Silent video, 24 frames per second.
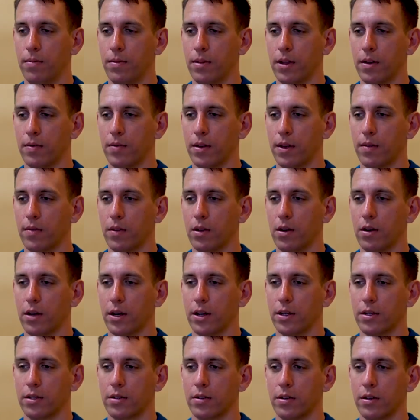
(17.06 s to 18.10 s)
Definitely have a
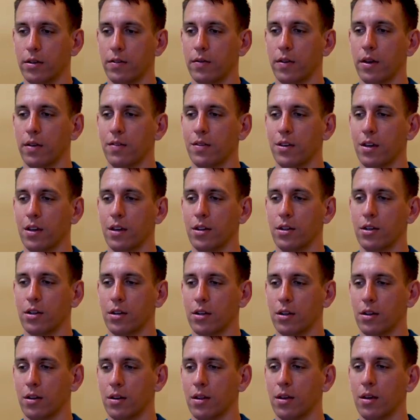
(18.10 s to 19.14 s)
long history of
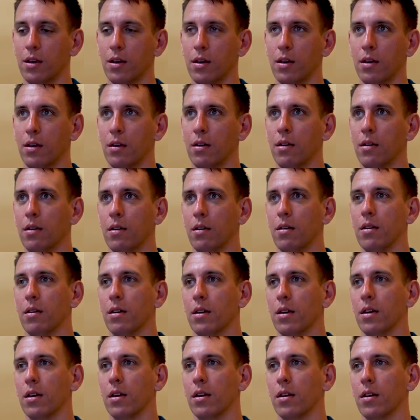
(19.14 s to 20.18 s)
aviation,
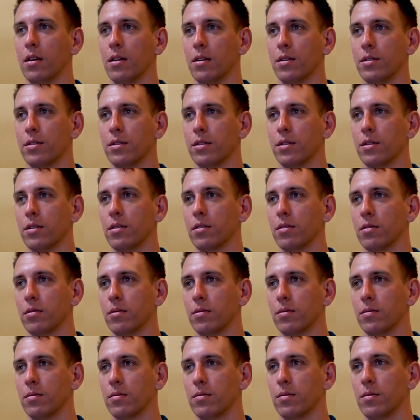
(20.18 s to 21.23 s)
and also,
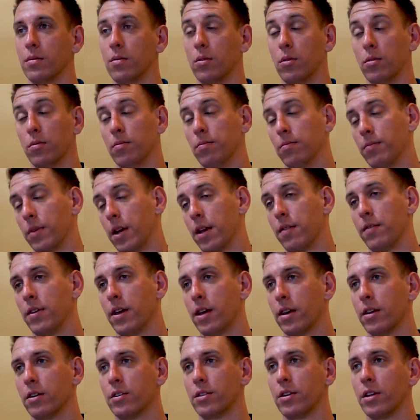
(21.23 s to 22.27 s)
well,
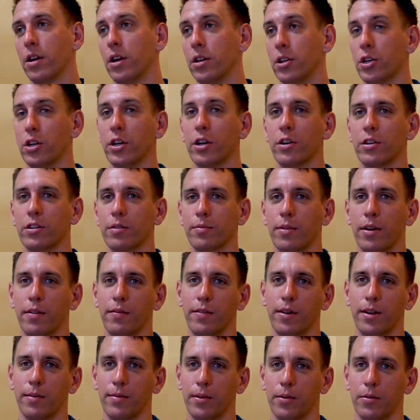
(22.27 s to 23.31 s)
aviators and engineers in my
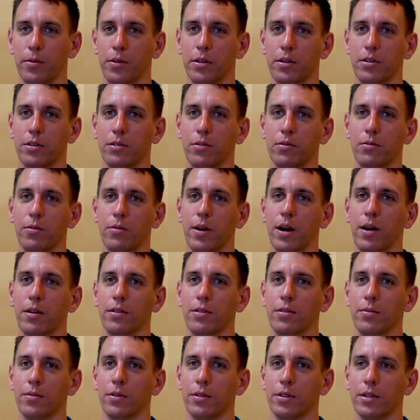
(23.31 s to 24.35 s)
family were the two
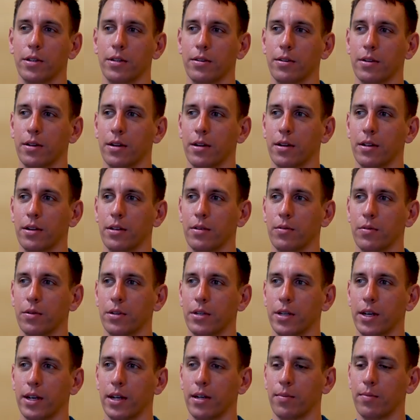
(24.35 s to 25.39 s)
routes really that you
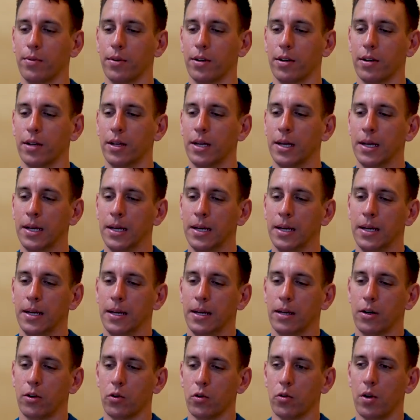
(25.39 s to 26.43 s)
would take. But
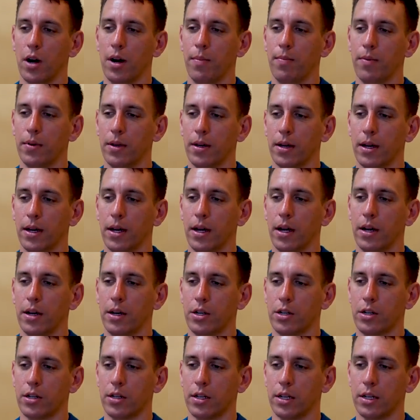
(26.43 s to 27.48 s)
grew up
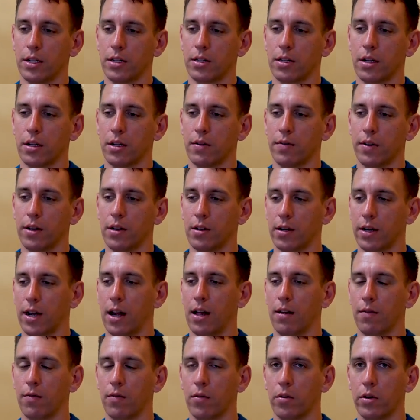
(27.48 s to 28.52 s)
initially in Sunnyvale,
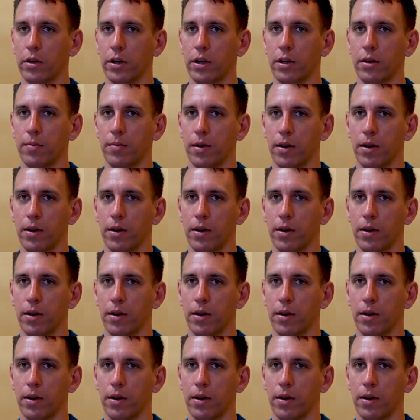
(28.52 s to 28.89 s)
California.